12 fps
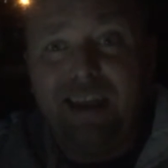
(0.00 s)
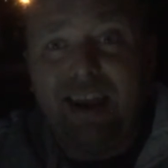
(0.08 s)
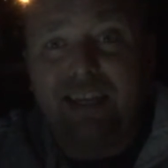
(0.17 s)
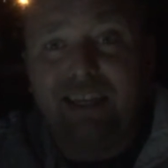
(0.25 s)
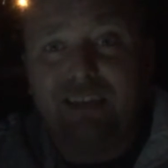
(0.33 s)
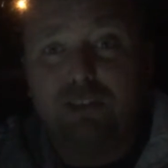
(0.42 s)

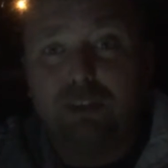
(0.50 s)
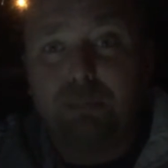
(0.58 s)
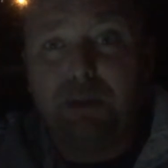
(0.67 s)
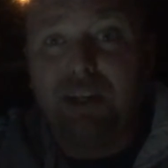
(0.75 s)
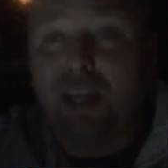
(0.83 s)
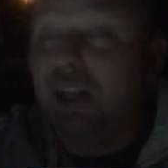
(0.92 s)
and I've just
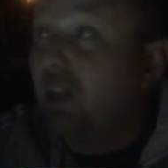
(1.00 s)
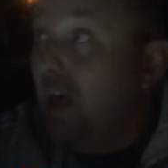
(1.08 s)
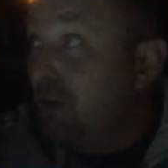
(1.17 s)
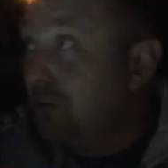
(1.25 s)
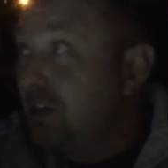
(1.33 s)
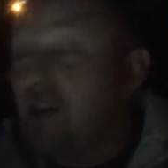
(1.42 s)
been
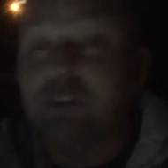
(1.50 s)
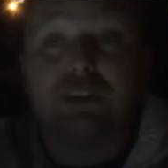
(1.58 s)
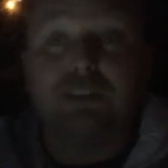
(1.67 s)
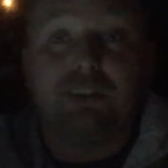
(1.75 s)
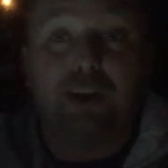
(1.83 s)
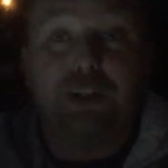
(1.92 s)
lounging out in
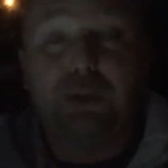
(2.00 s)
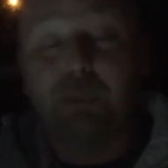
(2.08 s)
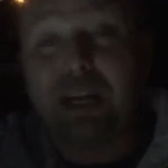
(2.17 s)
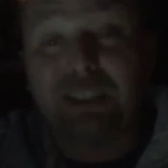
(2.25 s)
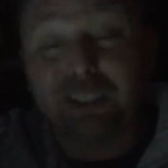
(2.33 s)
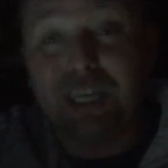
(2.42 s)
the sun the
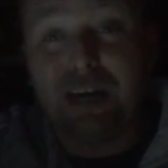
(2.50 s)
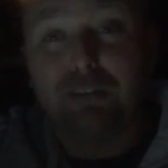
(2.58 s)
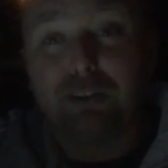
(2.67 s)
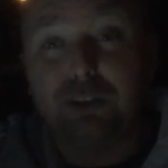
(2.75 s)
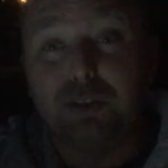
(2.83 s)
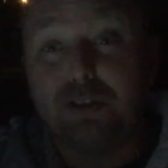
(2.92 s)
rest of the
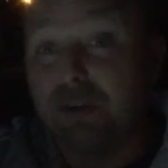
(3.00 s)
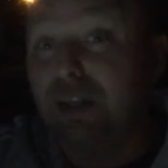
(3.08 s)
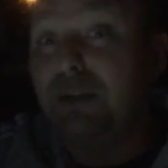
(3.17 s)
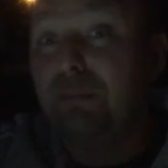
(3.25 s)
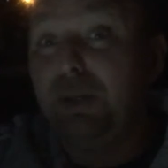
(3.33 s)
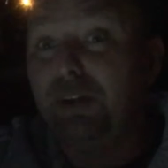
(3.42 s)
afternoon
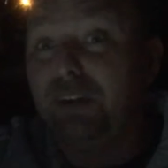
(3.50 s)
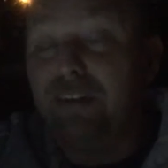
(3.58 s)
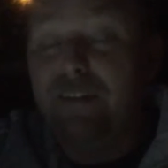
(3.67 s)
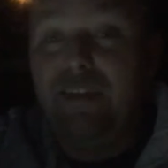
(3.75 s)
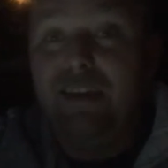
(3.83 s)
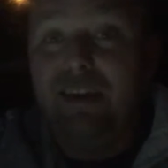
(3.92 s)
drinking beer,
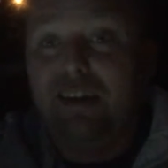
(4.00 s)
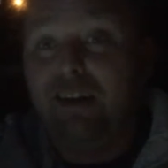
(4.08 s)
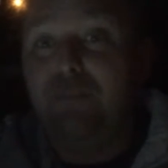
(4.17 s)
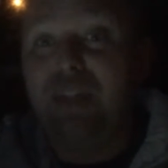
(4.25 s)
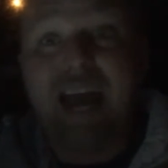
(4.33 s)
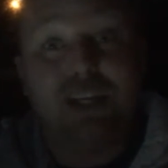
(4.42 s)

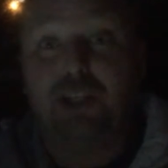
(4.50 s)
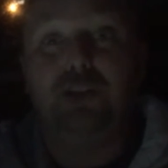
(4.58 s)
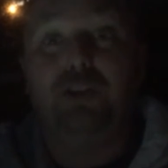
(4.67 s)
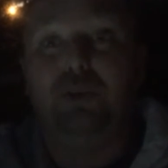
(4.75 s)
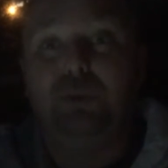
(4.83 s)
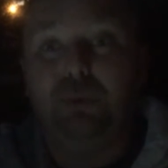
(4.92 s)
as
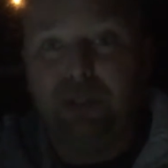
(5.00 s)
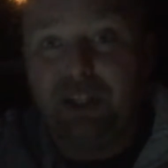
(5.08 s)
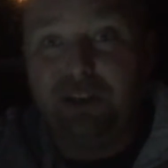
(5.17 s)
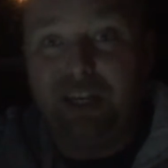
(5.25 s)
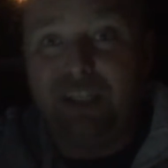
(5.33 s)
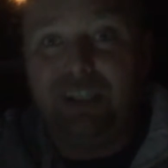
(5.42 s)
you do when
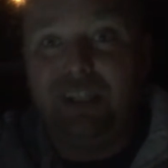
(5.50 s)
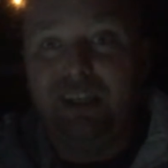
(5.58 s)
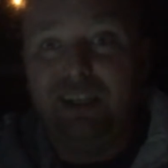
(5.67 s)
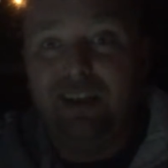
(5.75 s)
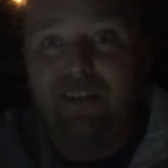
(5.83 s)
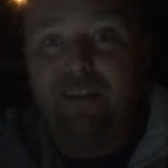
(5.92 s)
you're in
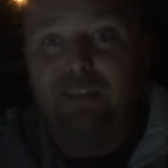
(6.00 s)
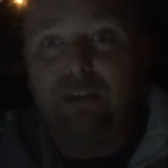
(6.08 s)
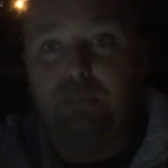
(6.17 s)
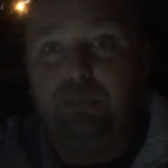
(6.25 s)
the